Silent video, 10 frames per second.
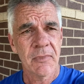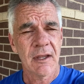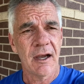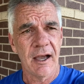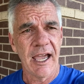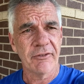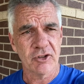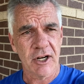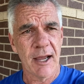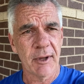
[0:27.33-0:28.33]
uh,
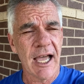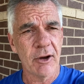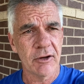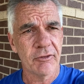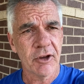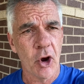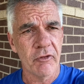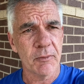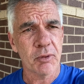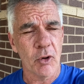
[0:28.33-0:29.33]
after coming out of
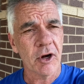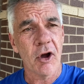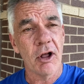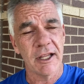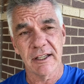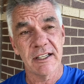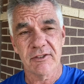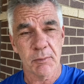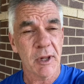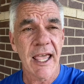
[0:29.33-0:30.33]
COVID protocol. At least
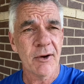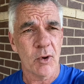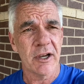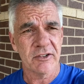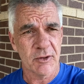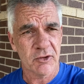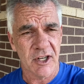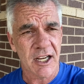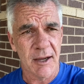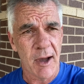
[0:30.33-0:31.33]
the plan was he was
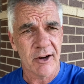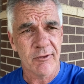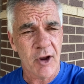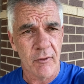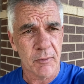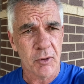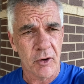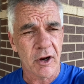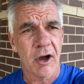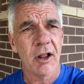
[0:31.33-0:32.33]
going to come out of COVID
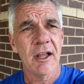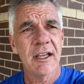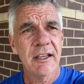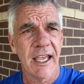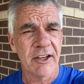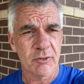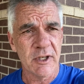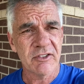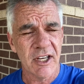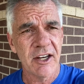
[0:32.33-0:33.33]
protocol. As we
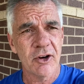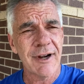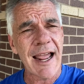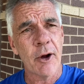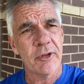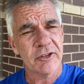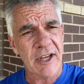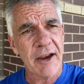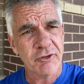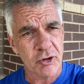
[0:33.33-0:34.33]
sit here now this
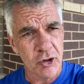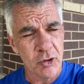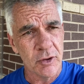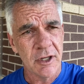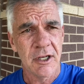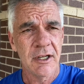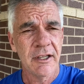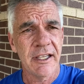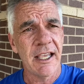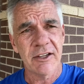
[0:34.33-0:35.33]
afternoon,
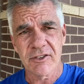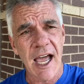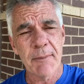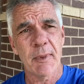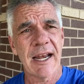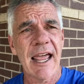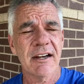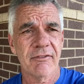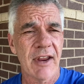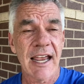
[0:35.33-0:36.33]
he has not been
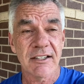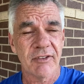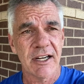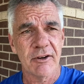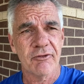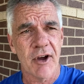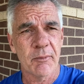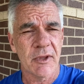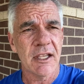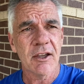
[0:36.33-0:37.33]
activated
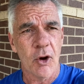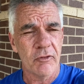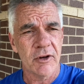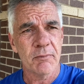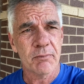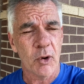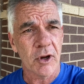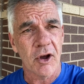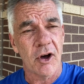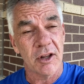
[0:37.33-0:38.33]
from the COVID
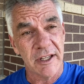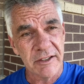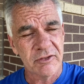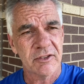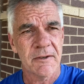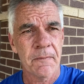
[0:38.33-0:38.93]
protocol list,